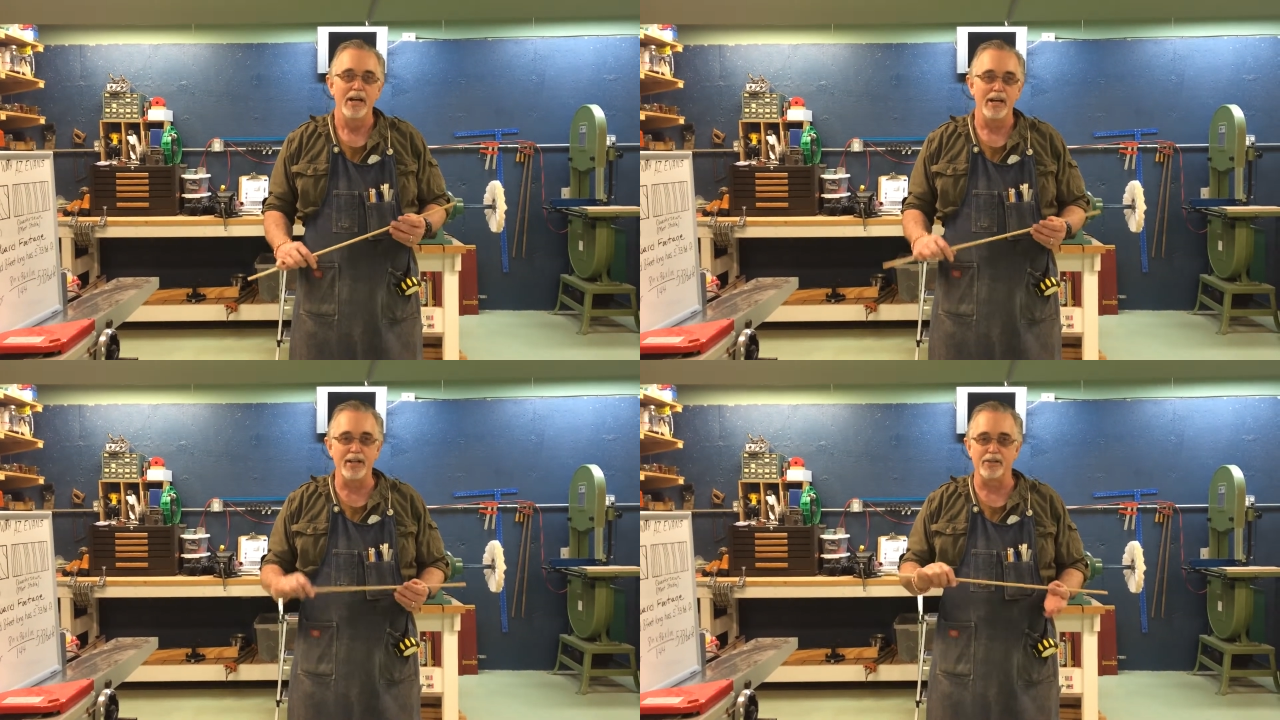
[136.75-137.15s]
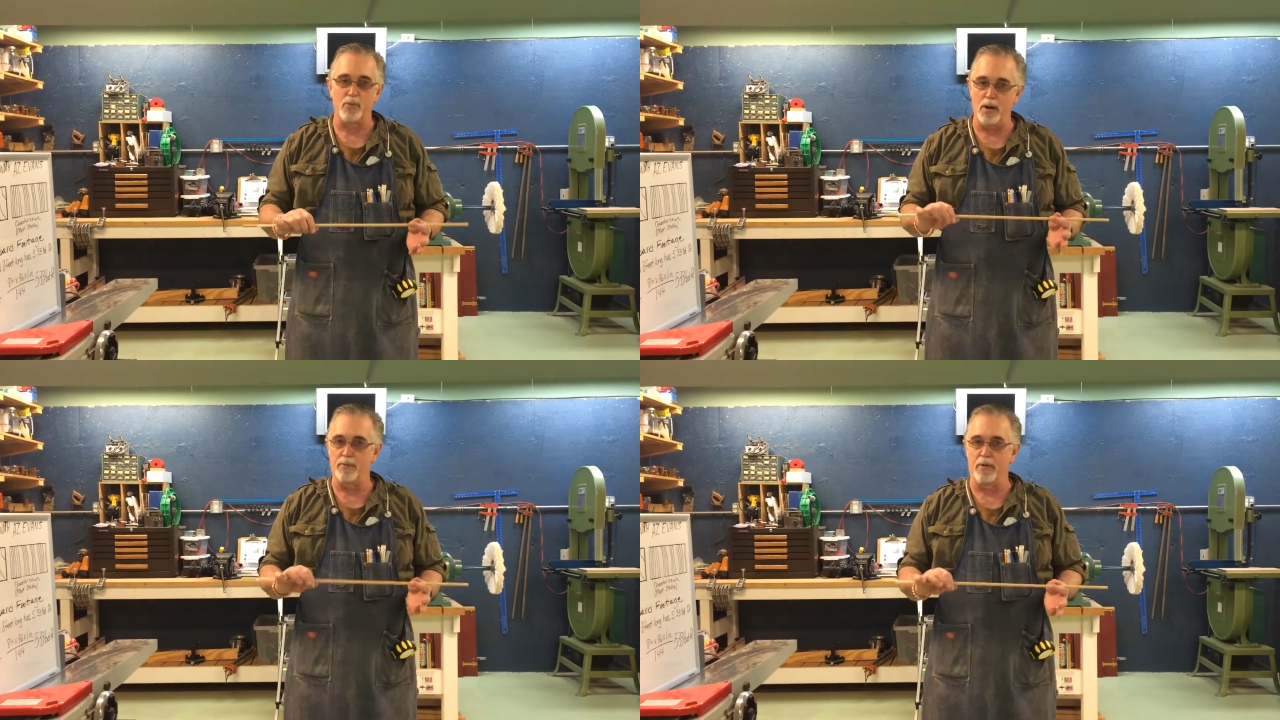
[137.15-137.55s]
And this
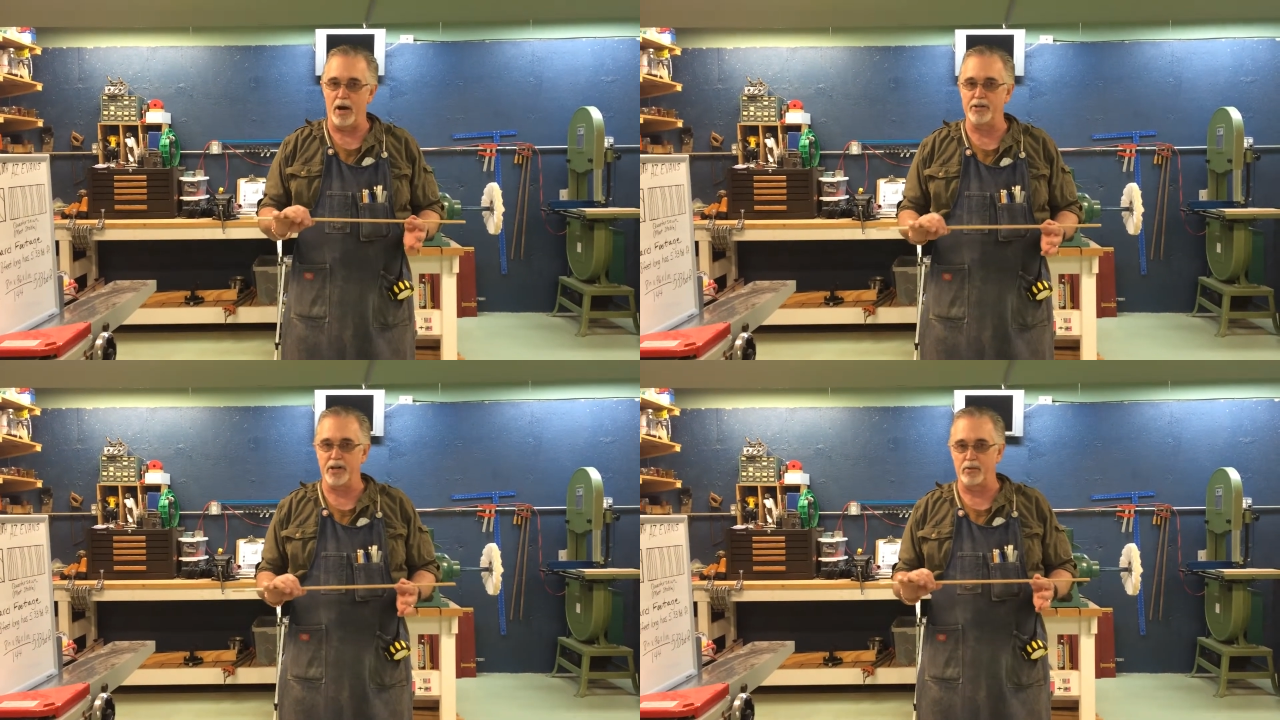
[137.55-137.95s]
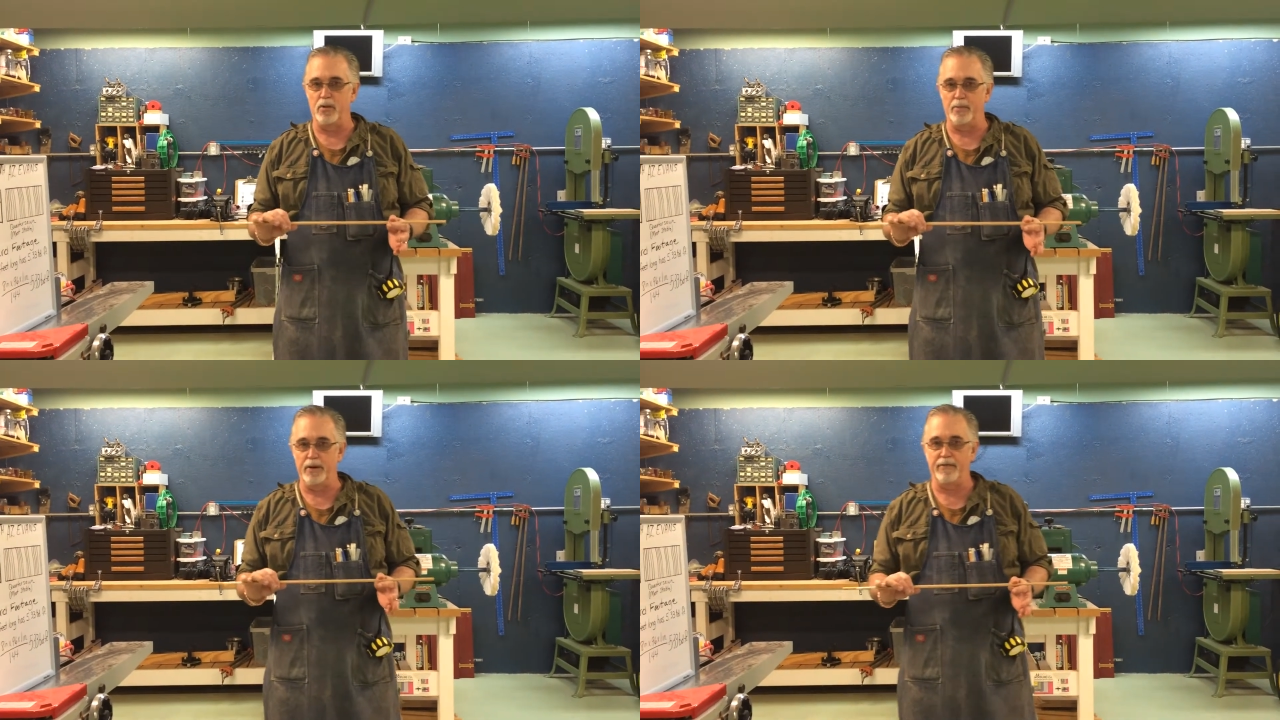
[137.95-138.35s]
one project
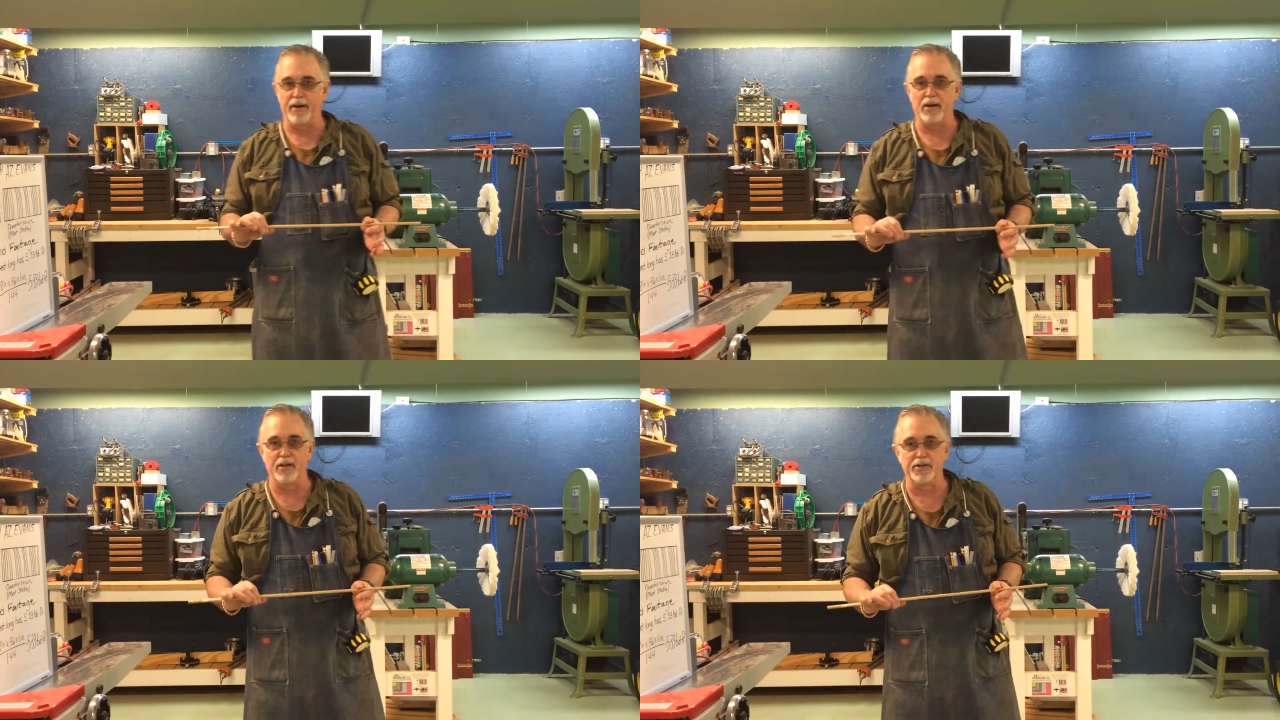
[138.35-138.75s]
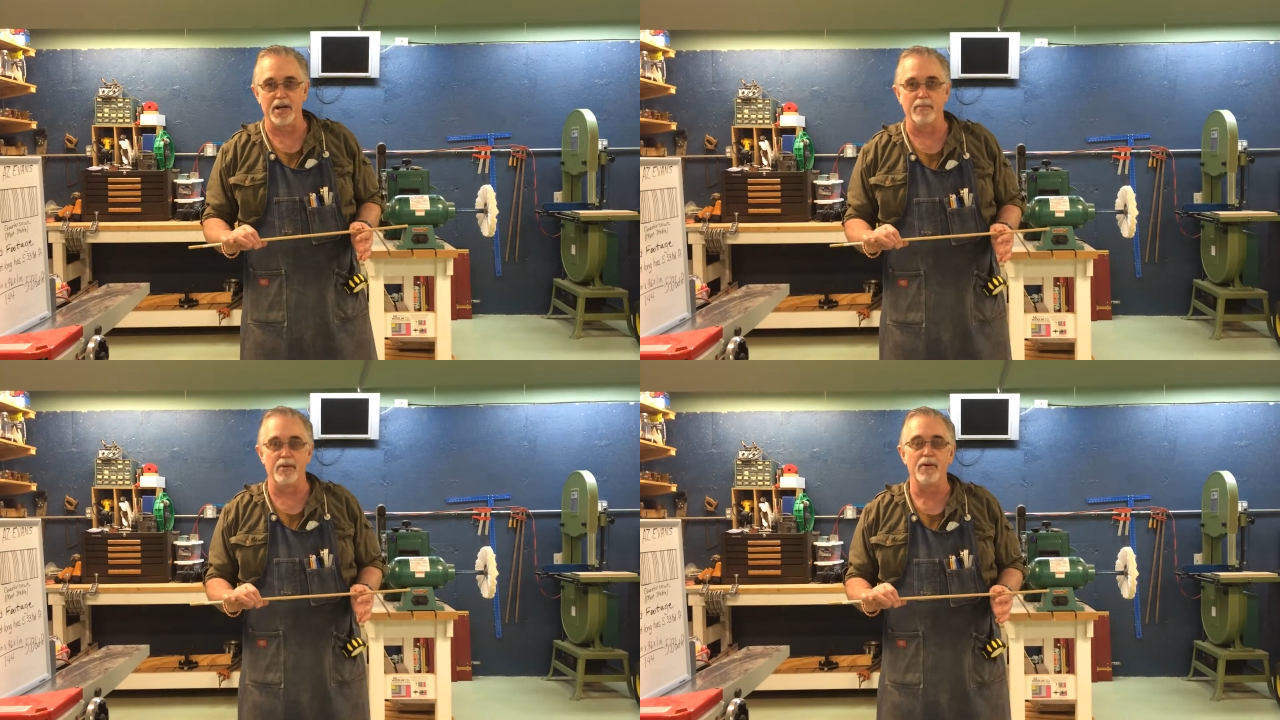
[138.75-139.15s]
will be fairly
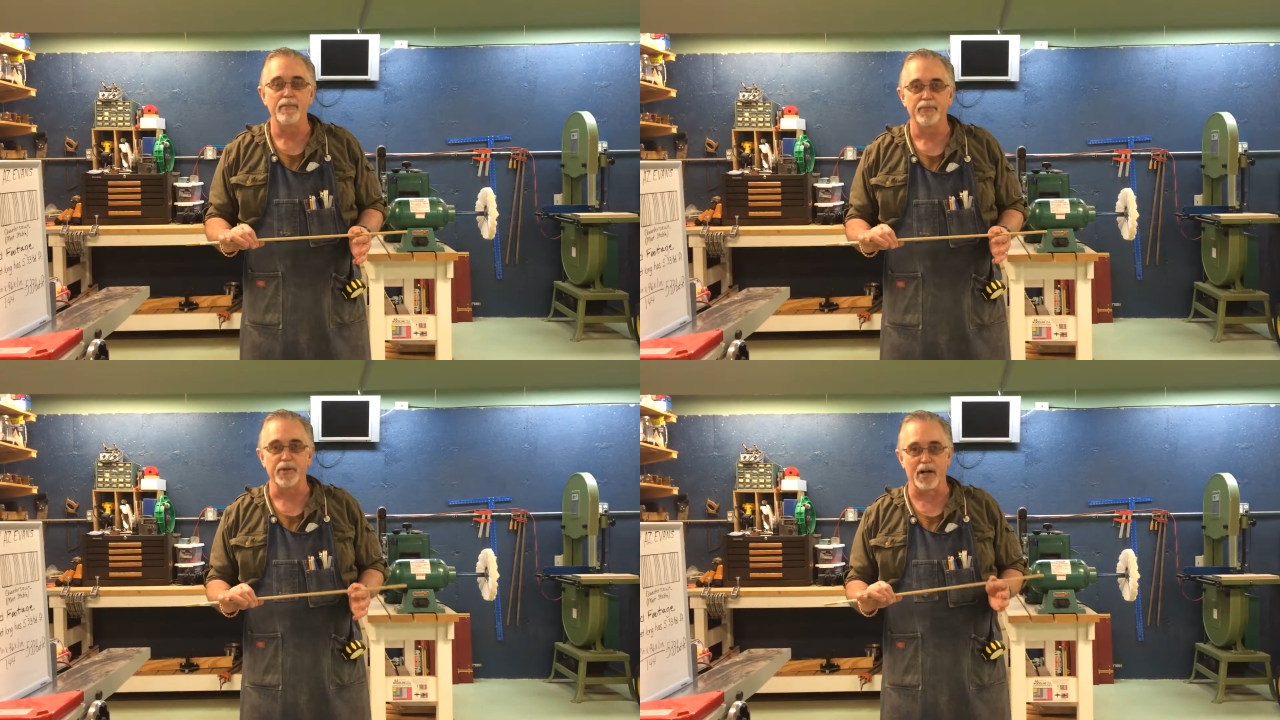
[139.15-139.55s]
simple.